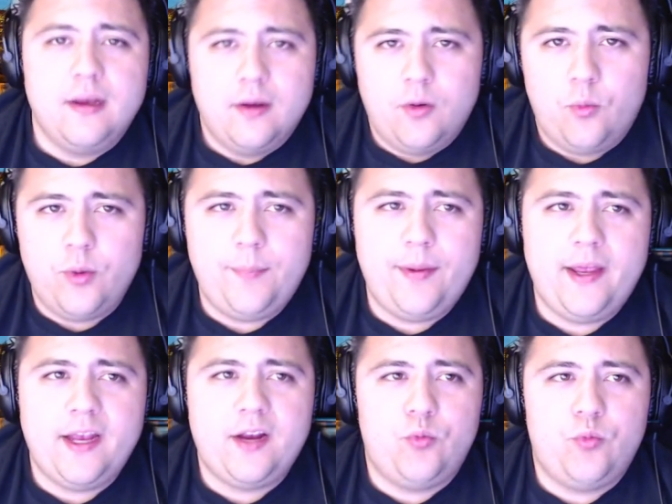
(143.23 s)

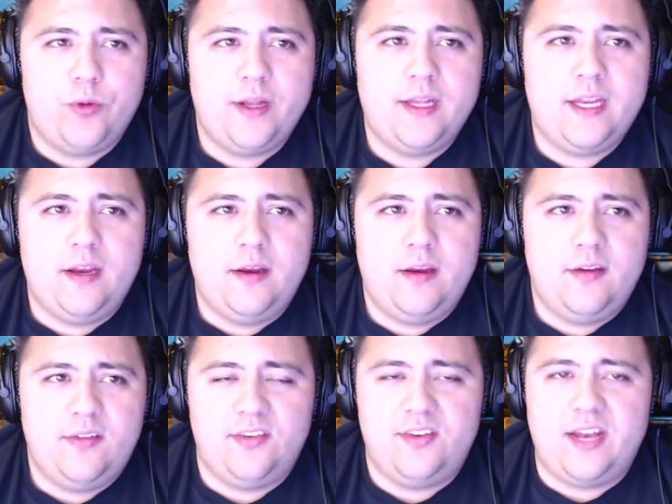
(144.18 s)
Winnipeg really
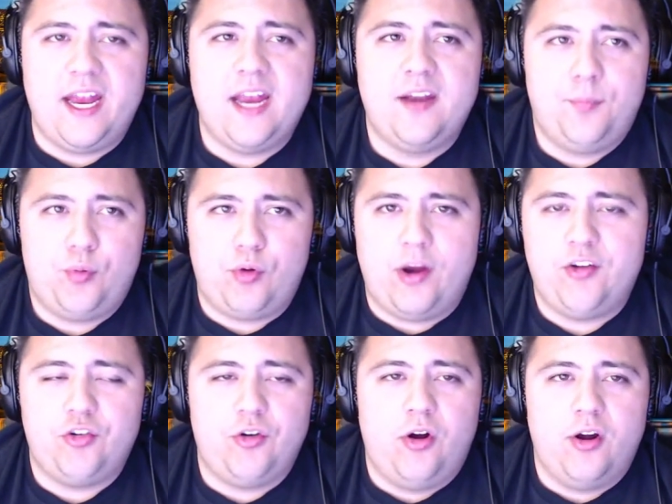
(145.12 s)
sustained
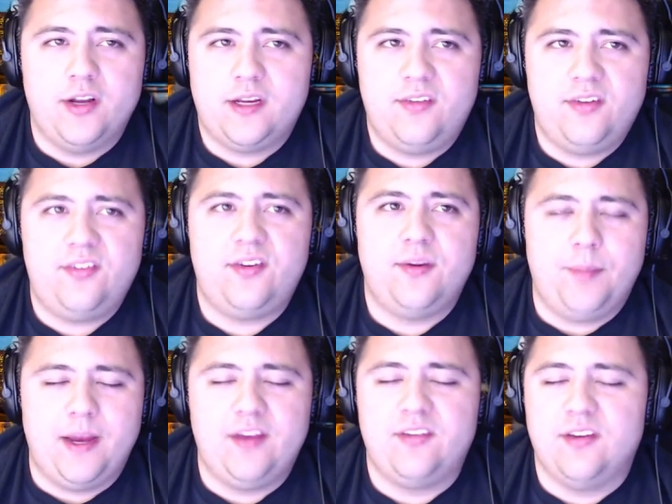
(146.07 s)
pressure on a
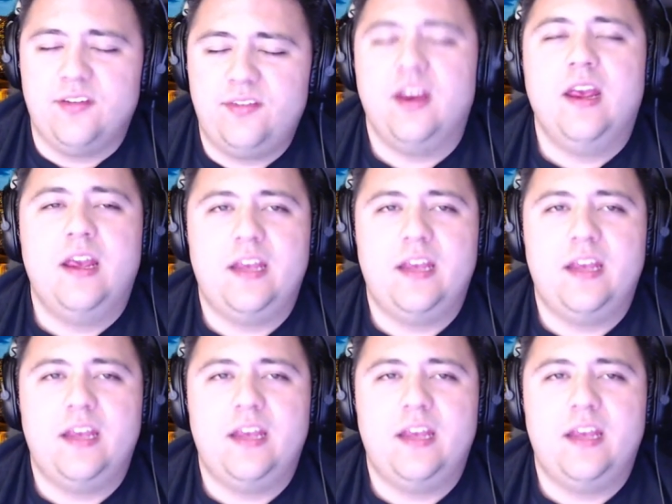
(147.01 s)
consistent basis.